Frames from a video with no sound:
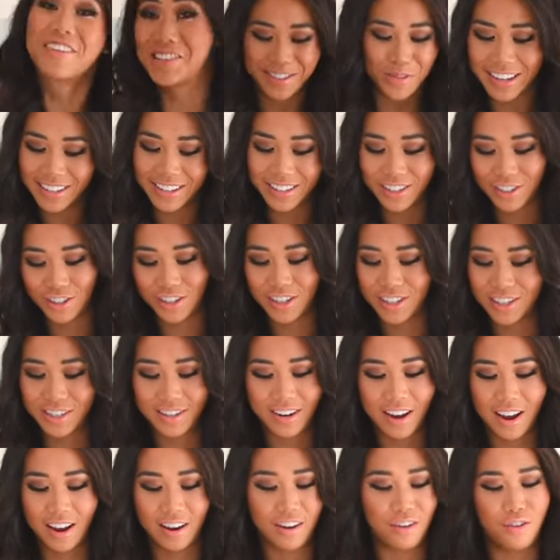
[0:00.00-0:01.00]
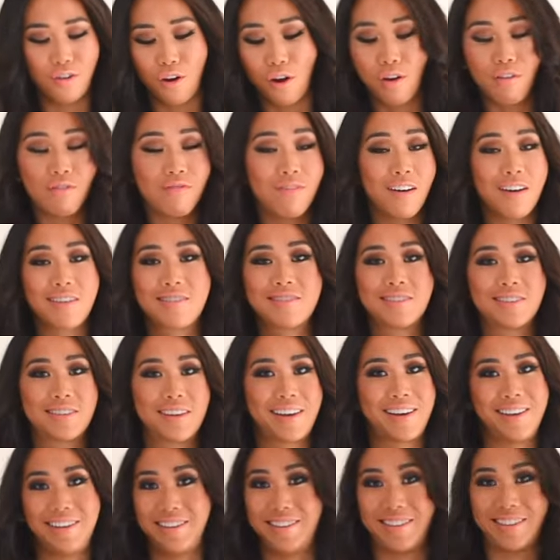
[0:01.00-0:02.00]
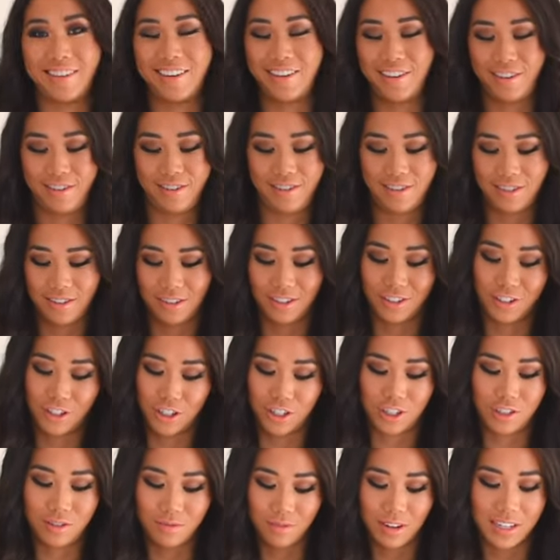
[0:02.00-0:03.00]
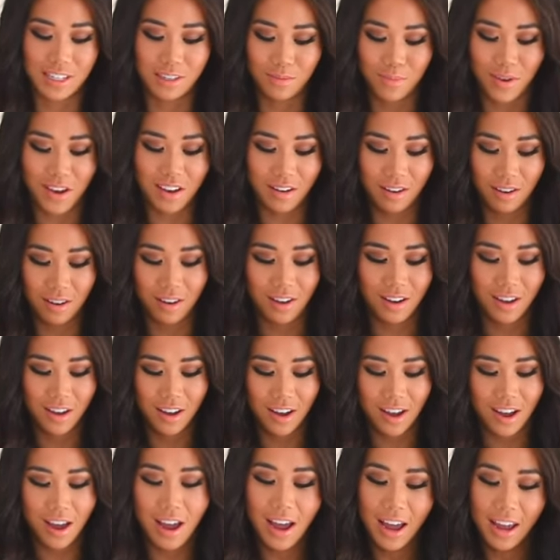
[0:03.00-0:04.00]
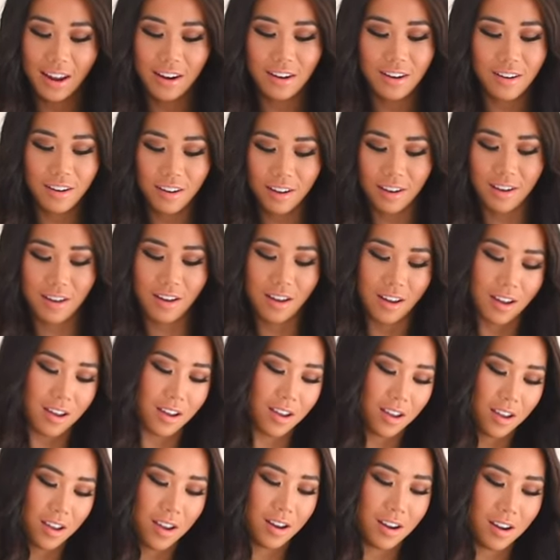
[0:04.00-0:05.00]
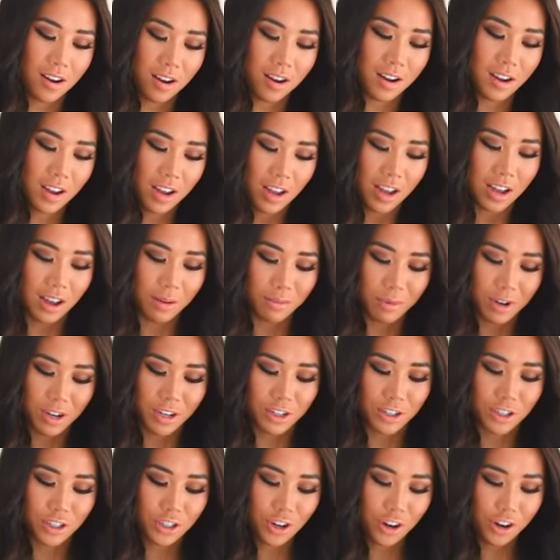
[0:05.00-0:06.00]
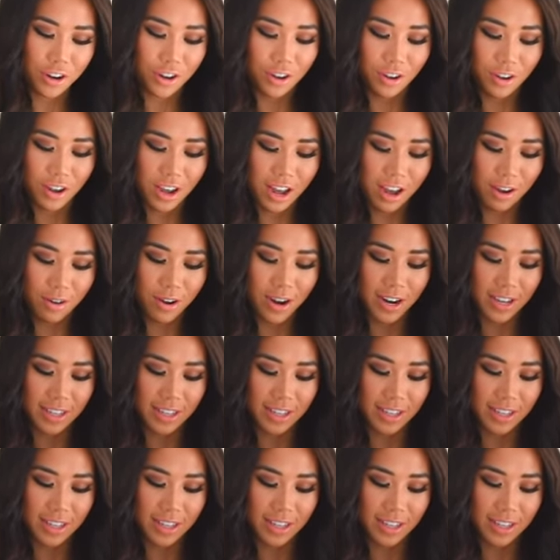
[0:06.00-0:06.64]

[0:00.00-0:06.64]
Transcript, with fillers: It was just a no fuss, easy, delicious recipe. And I'm gonna show you how it